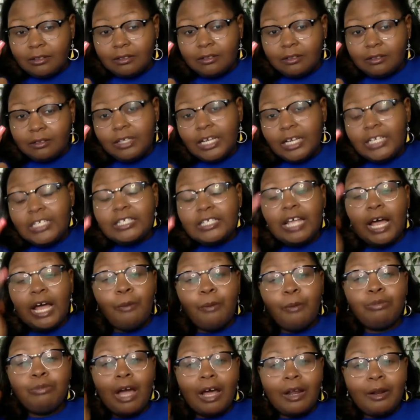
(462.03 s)
So I'm
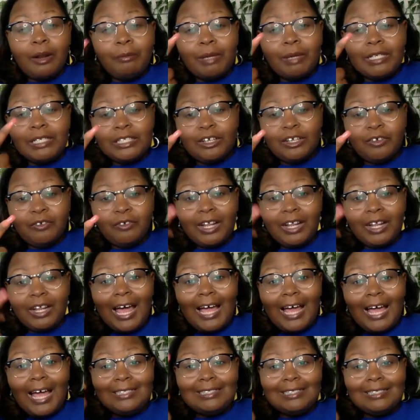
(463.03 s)
proud of myself that
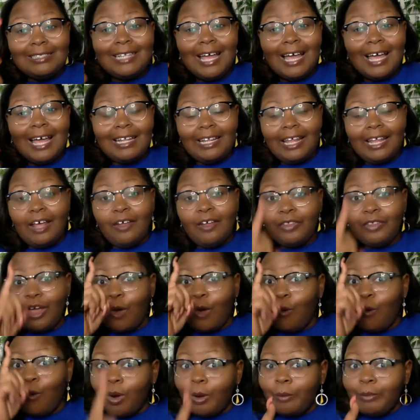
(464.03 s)
I did not allow that
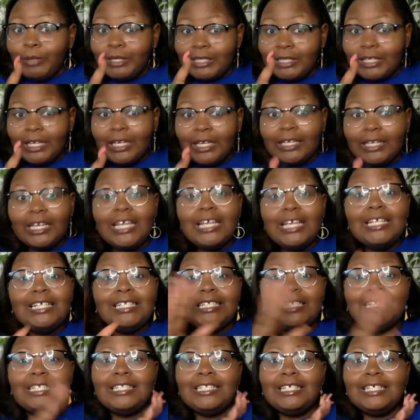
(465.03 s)
one mistake
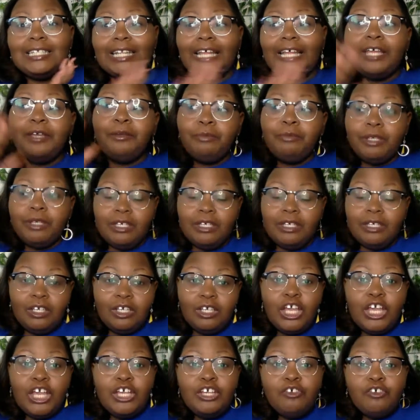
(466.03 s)
to delay me
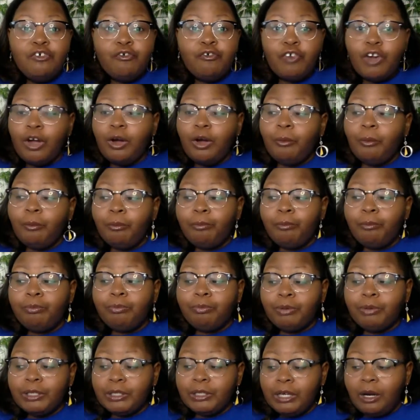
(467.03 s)
from
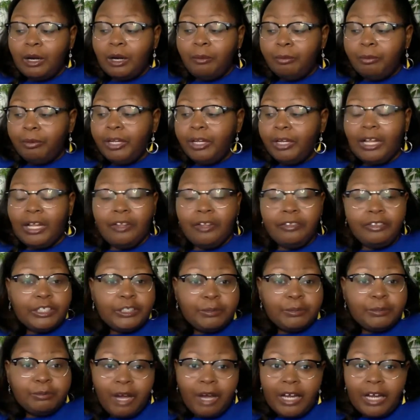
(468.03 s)
putting out this
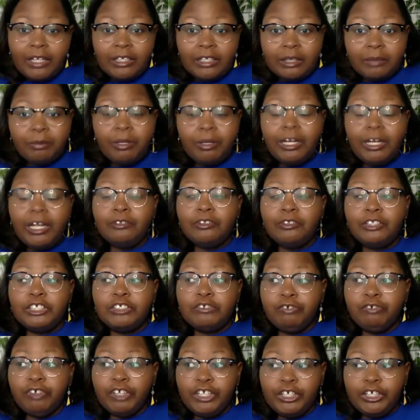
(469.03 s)
product, putting out this
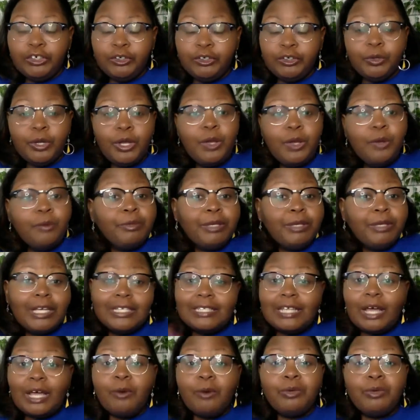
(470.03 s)
video, because
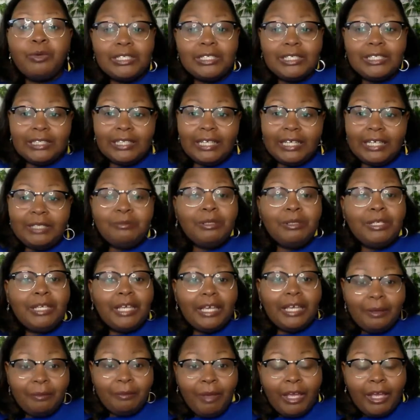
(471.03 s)
that would have delayed me
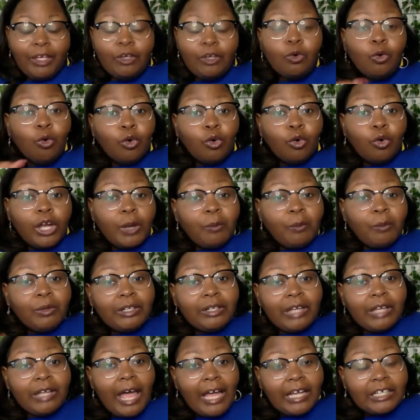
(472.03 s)
getting paid, or it would have
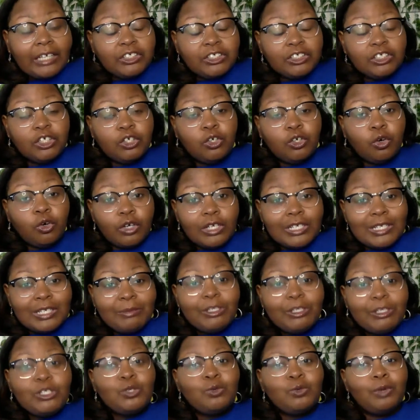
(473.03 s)
actually caused me
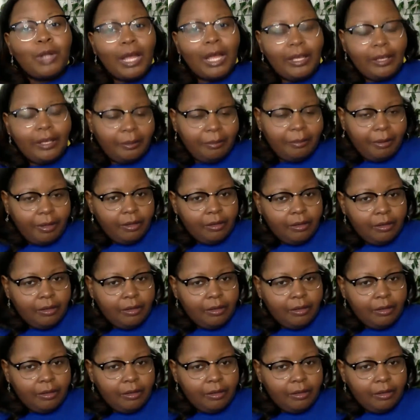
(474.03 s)
to not get paid.